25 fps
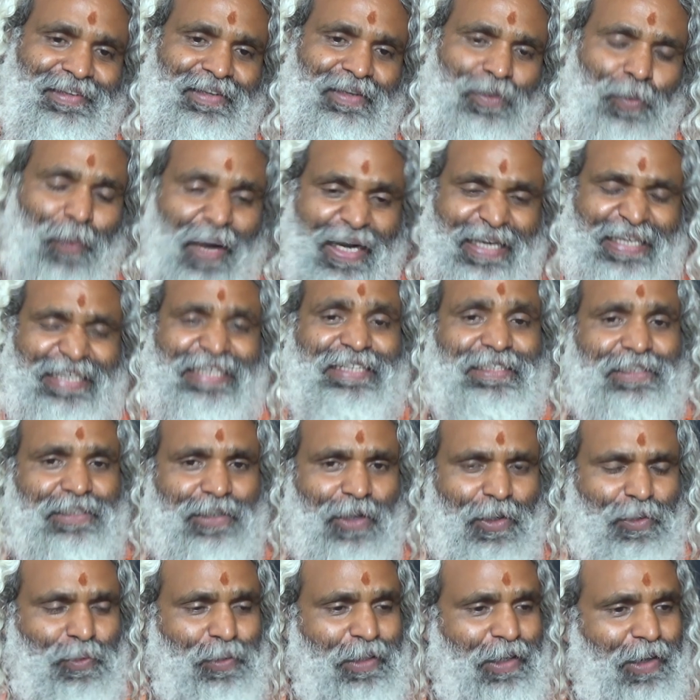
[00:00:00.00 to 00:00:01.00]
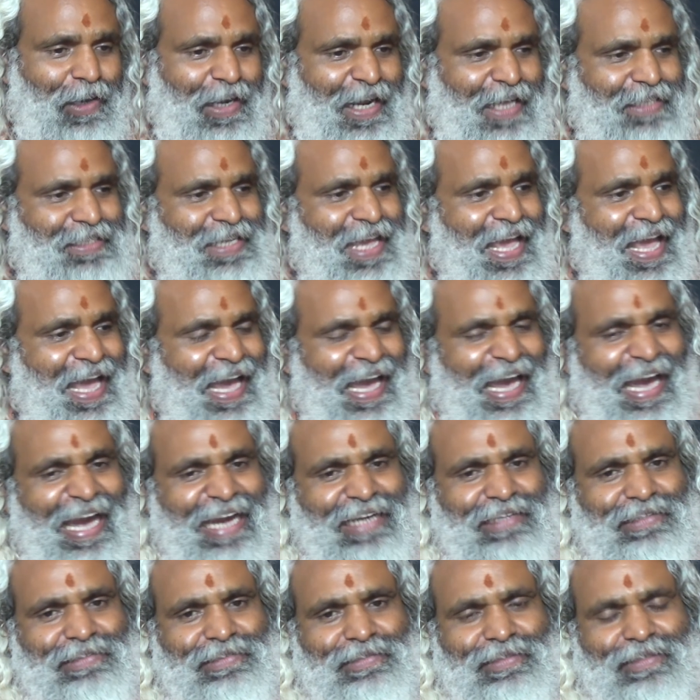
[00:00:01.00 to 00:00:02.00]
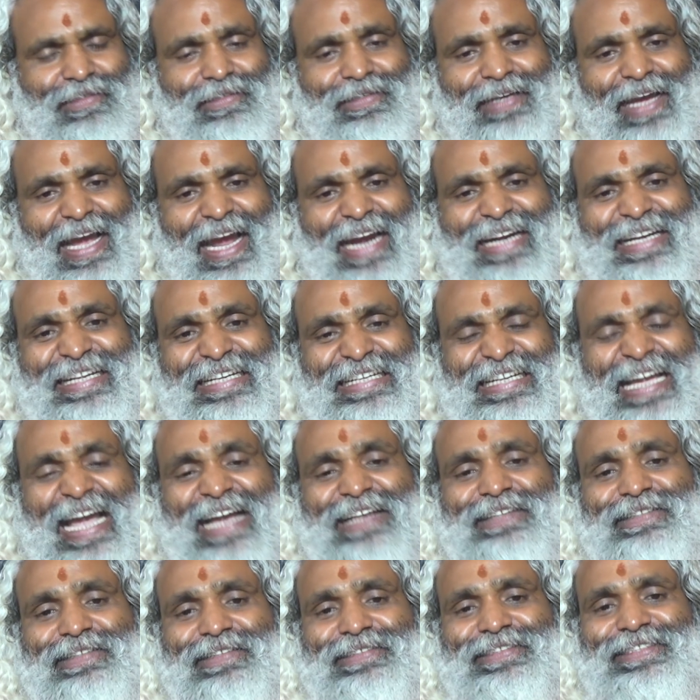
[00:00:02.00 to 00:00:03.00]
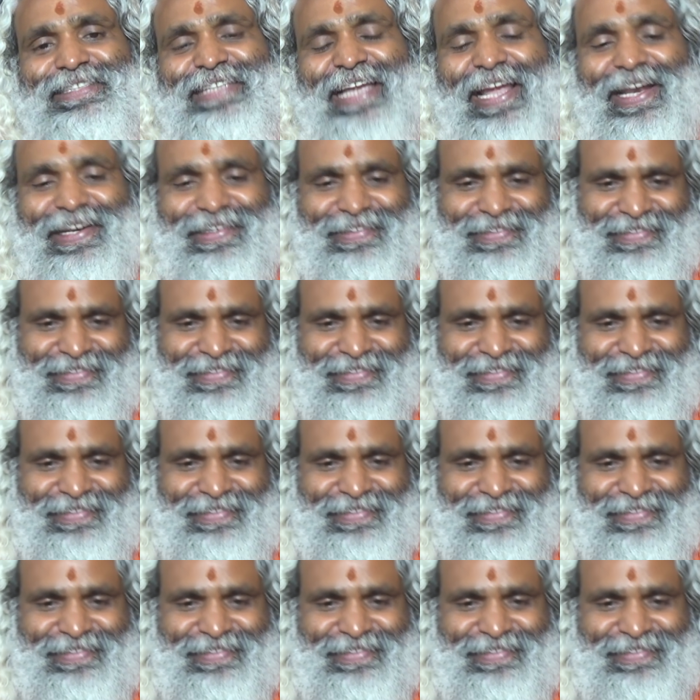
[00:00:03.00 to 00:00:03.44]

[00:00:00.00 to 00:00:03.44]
What in short we call as action and reaction chain.